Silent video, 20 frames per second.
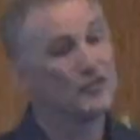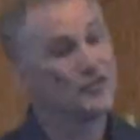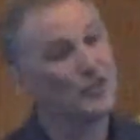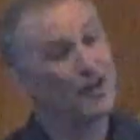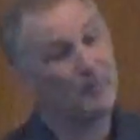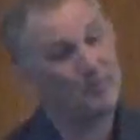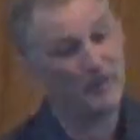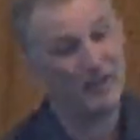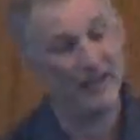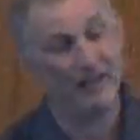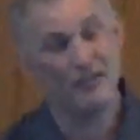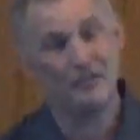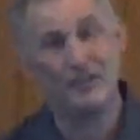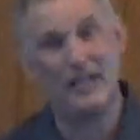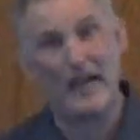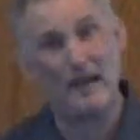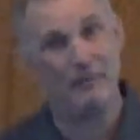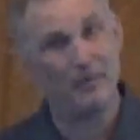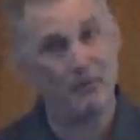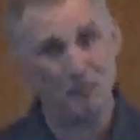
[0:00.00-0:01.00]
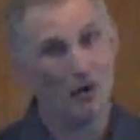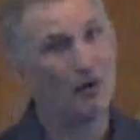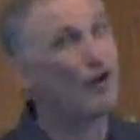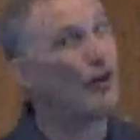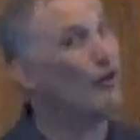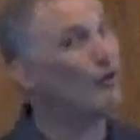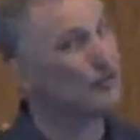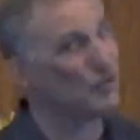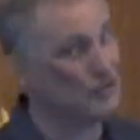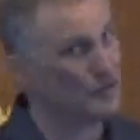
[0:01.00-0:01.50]
Something else happened. I'm
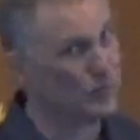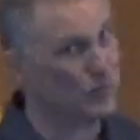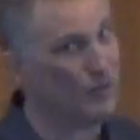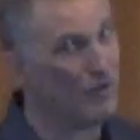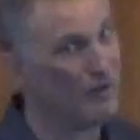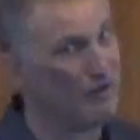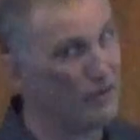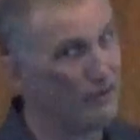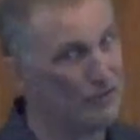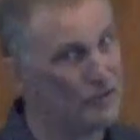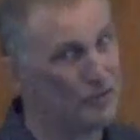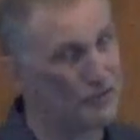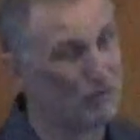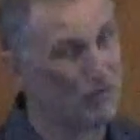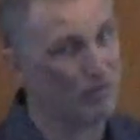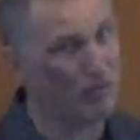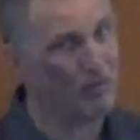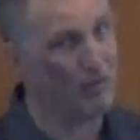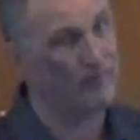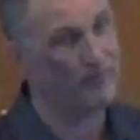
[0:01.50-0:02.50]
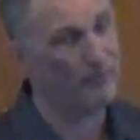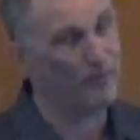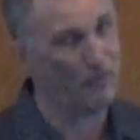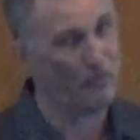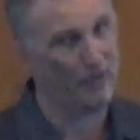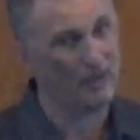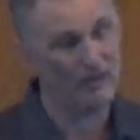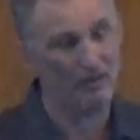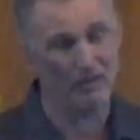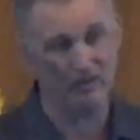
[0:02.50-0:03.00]
going to close with this one little story
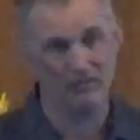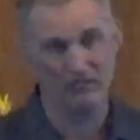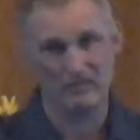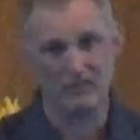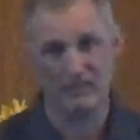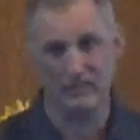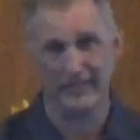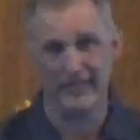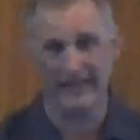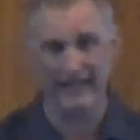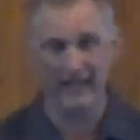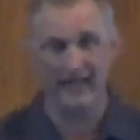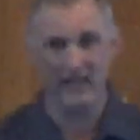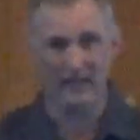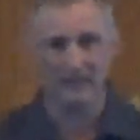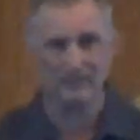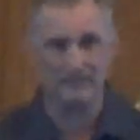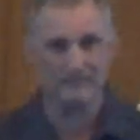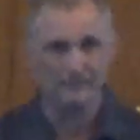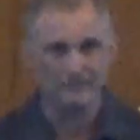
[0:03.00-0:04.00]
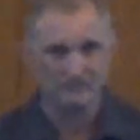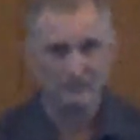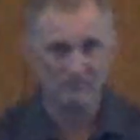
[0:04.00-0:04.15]
before we close today.